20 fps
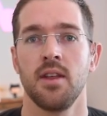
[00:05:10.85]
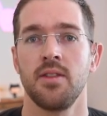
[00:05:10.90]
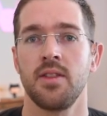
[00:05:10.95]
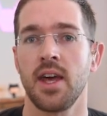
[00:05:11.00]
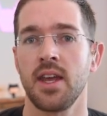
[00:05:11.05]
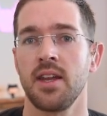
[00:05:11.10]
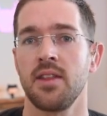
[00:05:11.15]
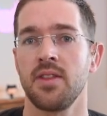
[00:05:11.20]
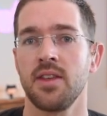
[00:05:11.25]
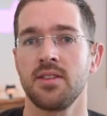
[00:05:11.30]

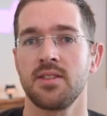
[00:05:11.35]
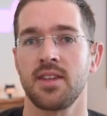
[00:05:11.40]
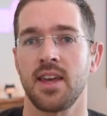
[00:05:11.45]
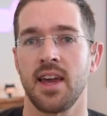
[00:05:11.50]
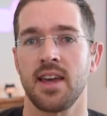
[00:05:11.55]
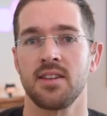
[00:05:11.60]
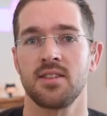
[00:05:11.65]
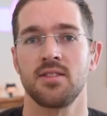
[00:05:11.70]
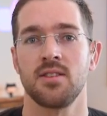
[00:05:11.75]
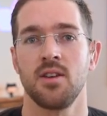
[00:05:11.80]
Then in this
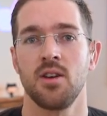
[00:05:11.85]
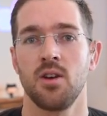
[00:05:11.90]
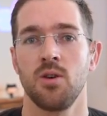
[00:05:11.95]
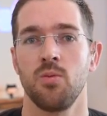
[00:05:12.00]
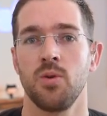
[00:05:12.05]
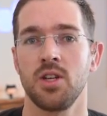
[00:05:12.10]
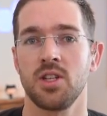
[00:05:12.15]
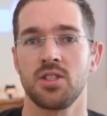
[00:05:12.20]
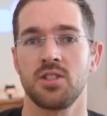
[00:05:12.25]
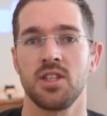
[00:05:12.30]
case,
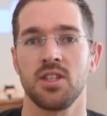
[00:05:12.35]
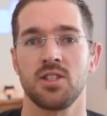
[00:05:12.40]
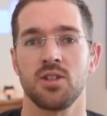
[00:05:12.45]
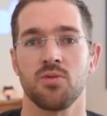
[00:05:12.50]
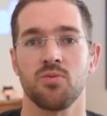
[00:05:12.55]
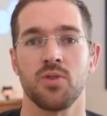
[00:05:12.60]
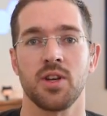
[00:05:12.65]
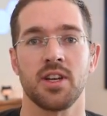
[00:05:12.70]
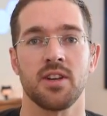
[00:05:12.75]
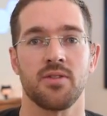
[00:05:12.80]
we just need
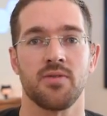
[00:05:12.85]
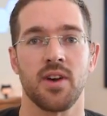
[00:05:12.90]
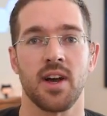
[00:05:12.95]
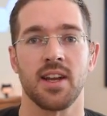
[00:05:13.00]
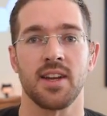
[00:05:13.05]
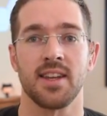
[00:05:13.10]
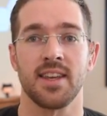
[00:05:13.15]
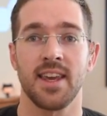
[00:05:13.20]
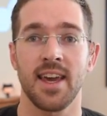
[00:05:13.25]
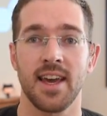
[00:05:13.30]
to
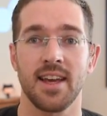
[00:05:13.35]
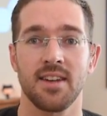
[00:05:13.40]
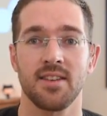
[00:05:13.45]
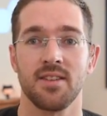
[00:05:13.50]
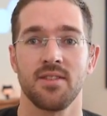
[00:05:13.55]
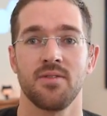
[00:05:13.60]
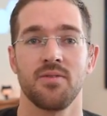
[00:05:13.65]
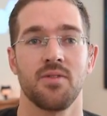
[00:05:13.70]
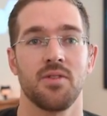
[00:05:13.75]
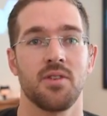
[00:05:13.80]
redefine get